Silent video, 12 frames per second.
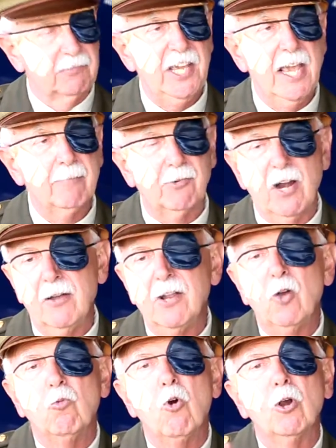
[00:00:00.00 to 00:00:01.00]

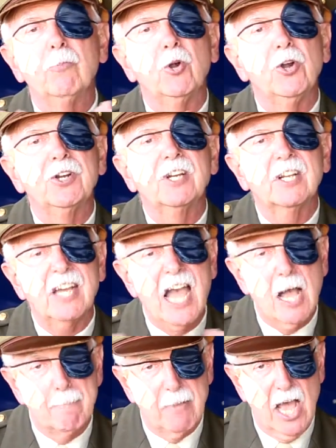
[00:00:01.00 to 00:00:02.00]
Warbird
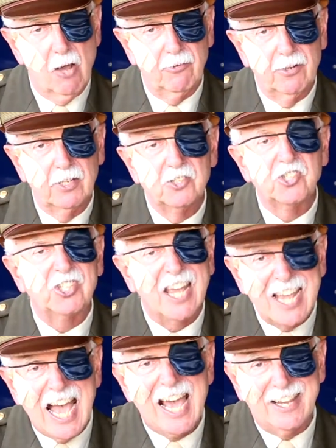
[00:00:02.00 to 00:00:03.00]
compound.
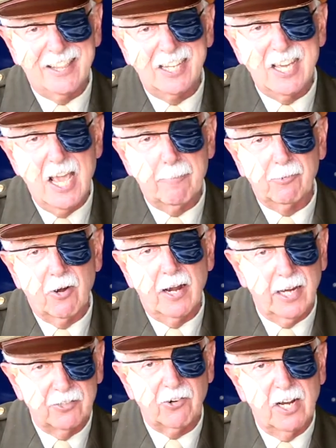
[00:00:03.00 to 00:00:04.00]
Stay out of the
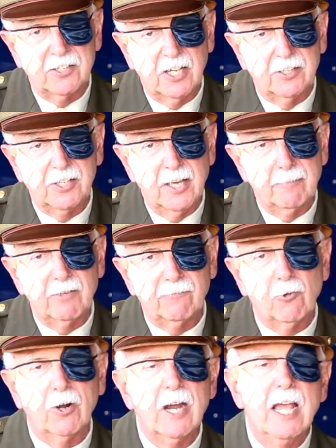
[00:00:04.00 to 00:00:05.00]
campground. I tried telling you that
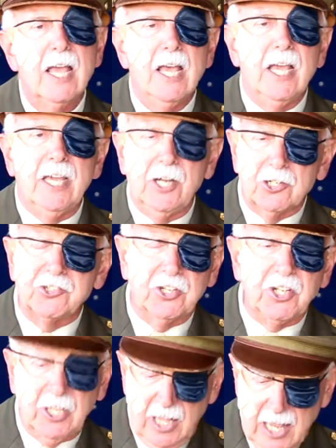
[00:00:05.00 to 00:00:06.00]
before. Here's the
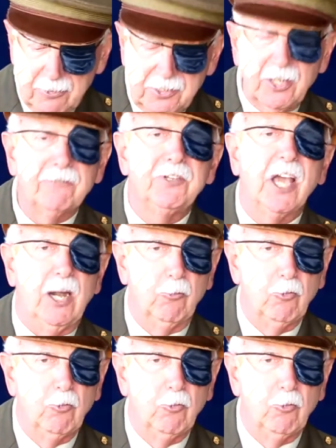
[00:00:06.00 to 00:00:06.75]
deal. I don't care if you got a